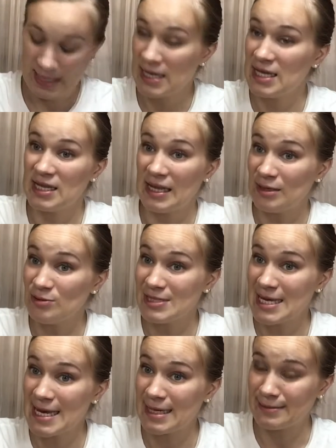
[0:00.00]
they use
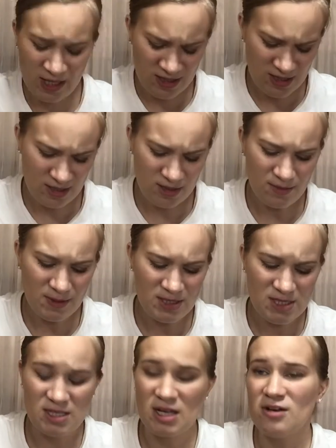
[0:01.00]
yen. It's a little bit
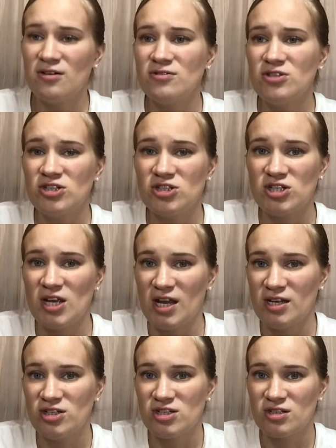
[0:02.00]
slow to change,